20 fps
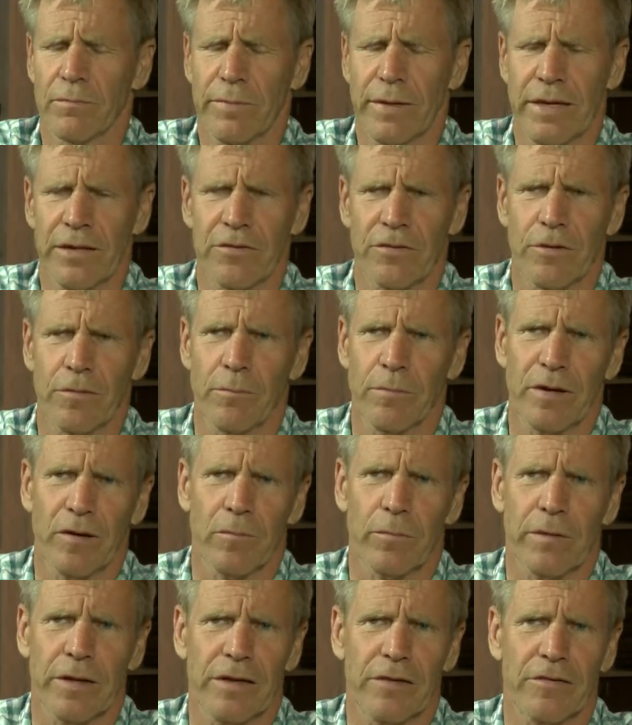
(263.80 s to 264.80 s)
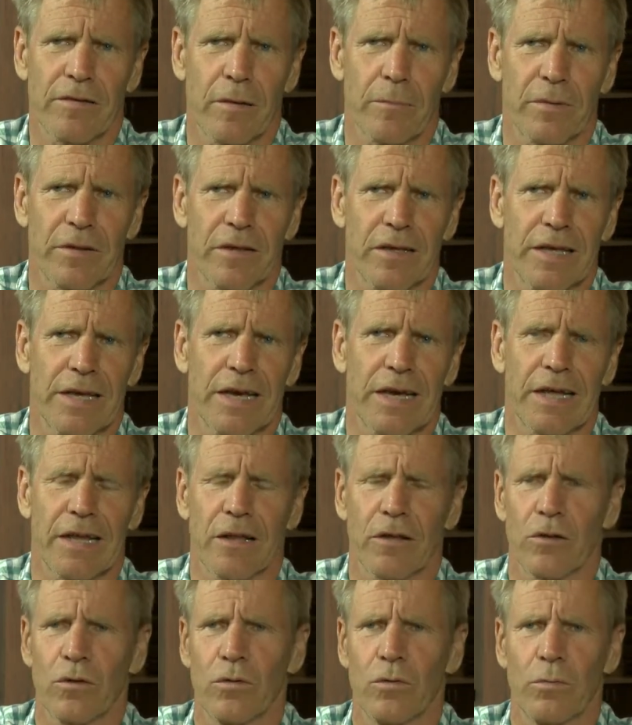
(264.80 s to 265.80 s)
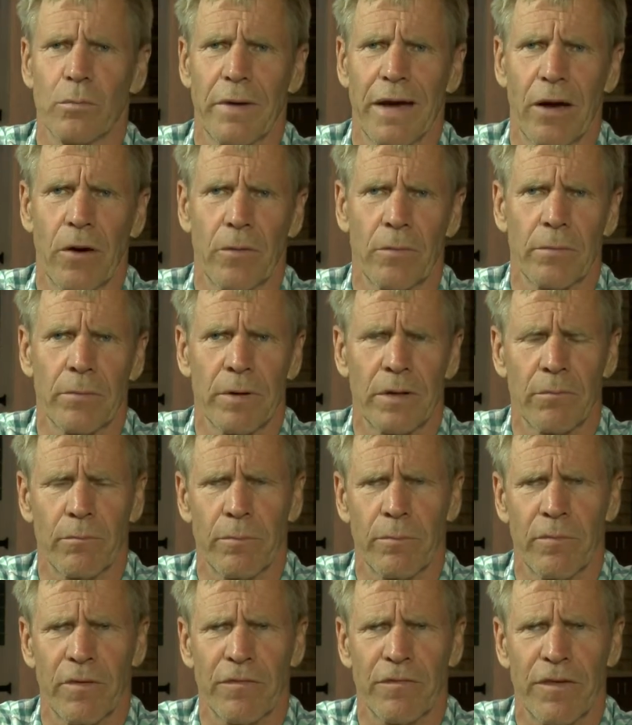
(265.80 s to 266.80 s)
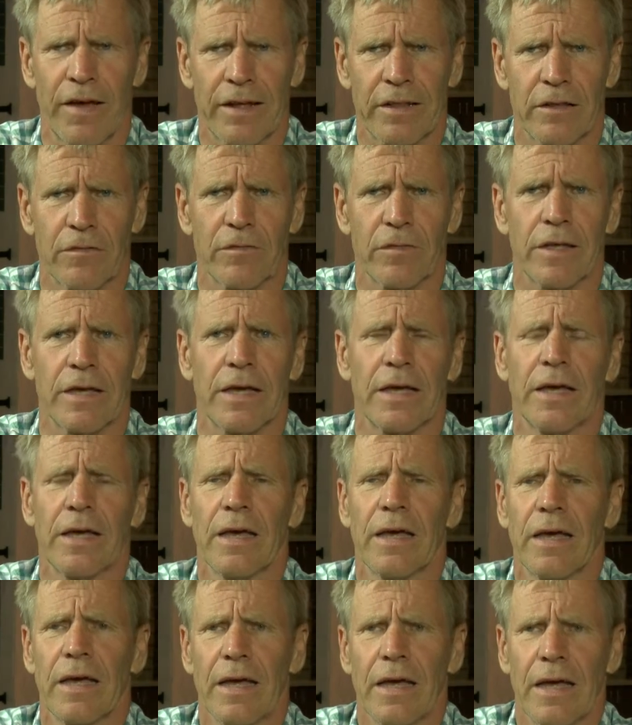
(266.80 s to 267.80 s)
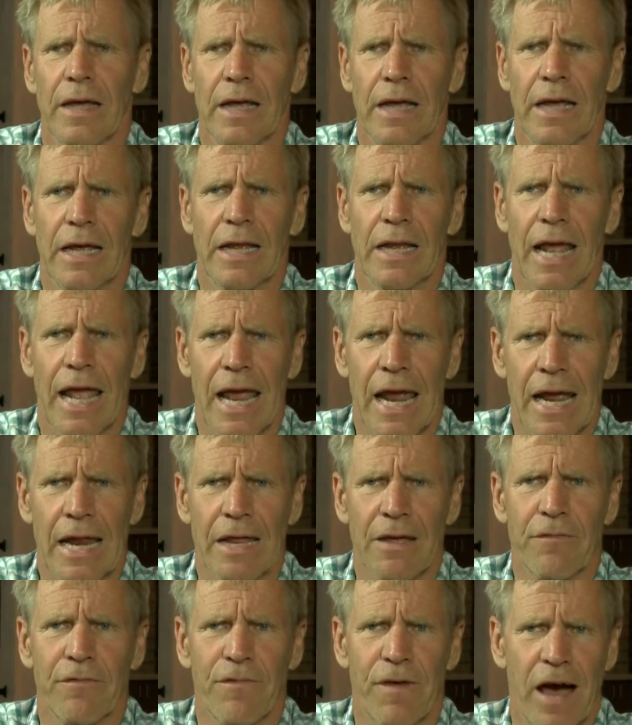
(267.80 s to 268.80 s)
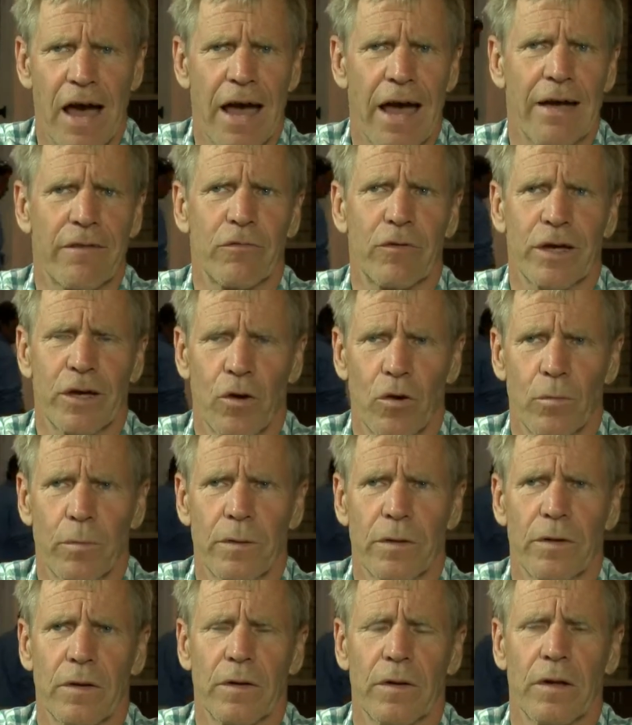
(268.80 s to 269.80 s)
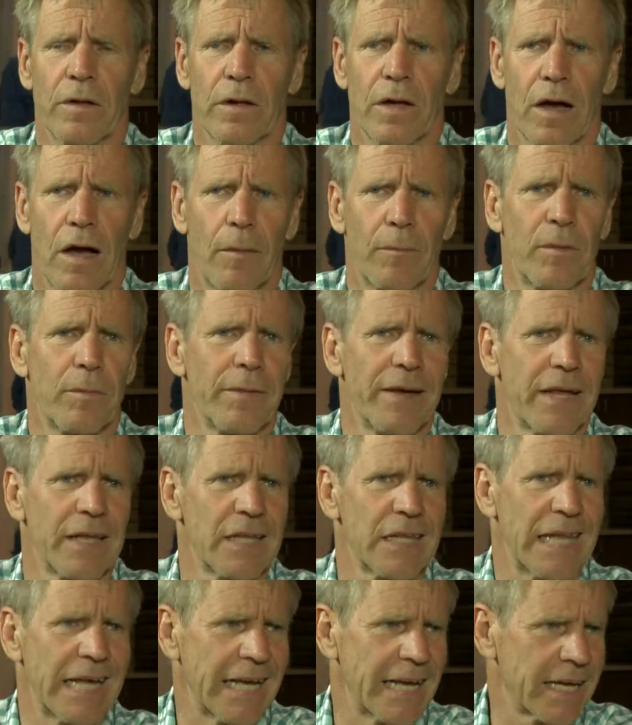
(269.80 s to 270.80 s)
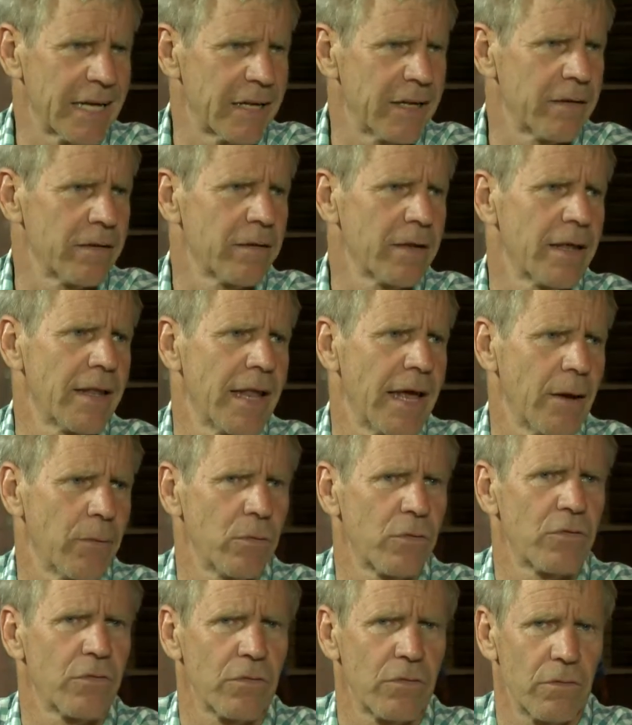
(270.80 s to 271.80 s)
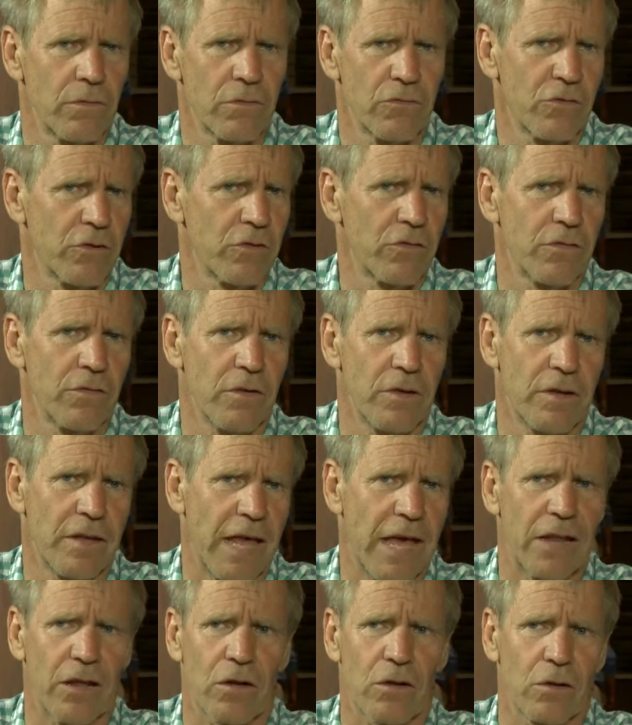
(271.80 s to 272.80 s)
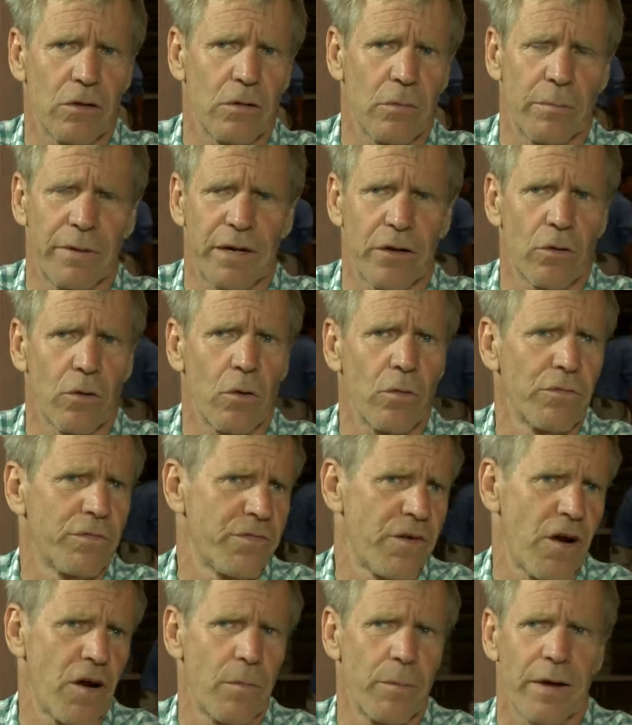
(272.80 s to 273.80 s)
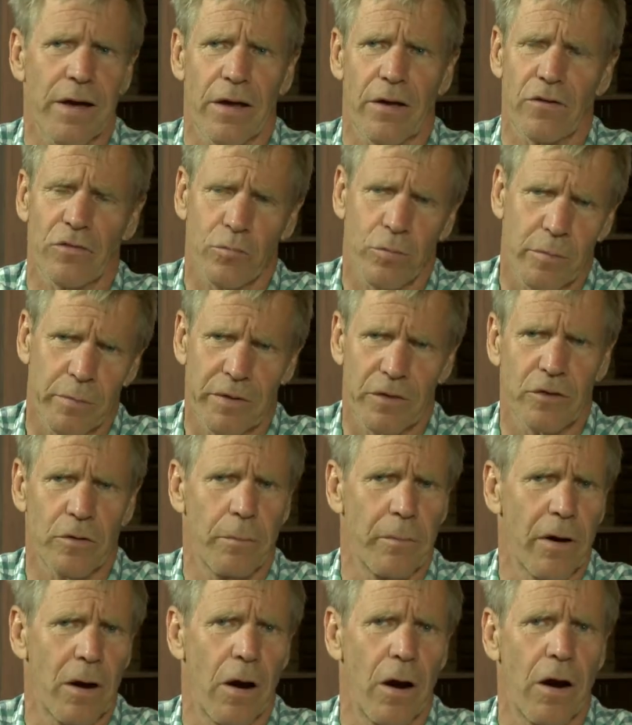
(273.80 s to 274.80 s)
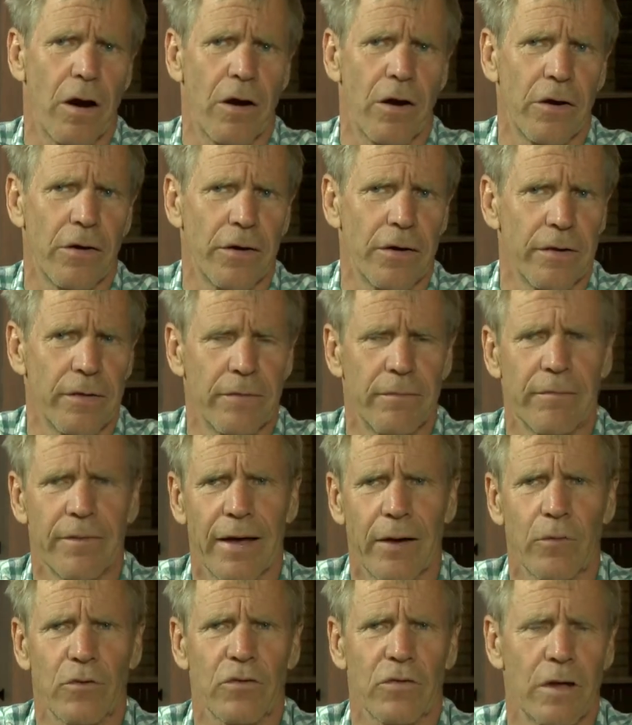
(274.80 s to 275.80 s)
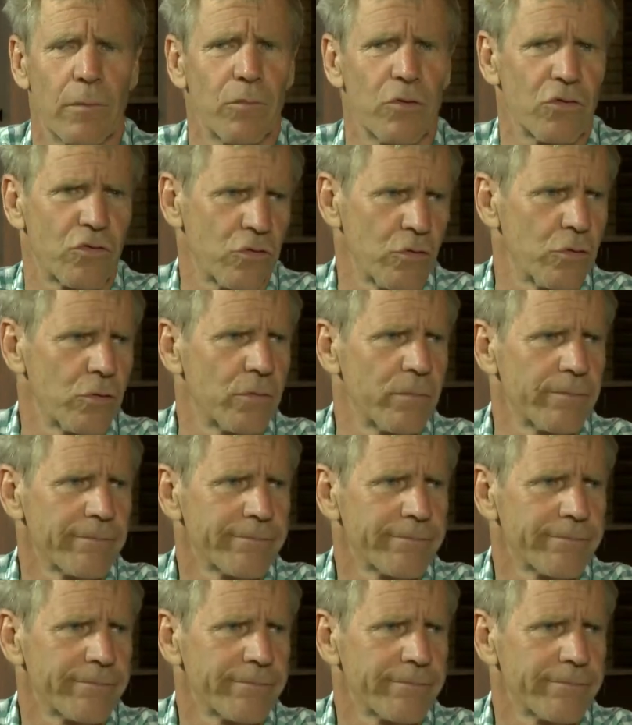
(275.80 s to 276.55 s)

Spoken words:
pizza and beer place up in Lincoln at Loon Mountain, but effectively in '85 we opened the Common Man Lincoln, and that was just identical, a bigger old farmhouse. We built a barn, and that was number 2.